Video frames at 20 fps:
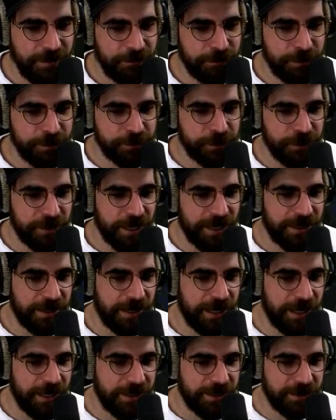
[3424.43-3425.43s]
Mr.
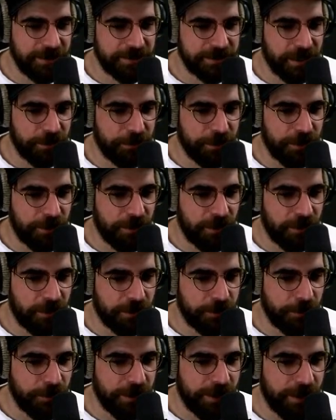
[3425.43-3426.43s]
980s, Almir
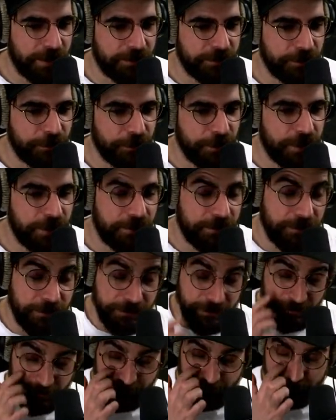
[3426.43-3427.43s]
unlockable character when?
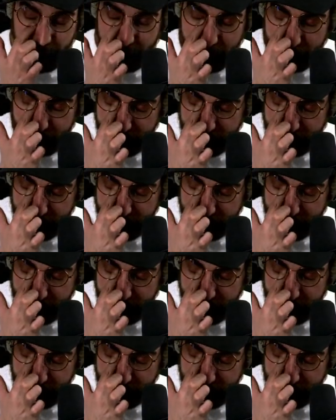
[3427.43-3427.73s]
Oh.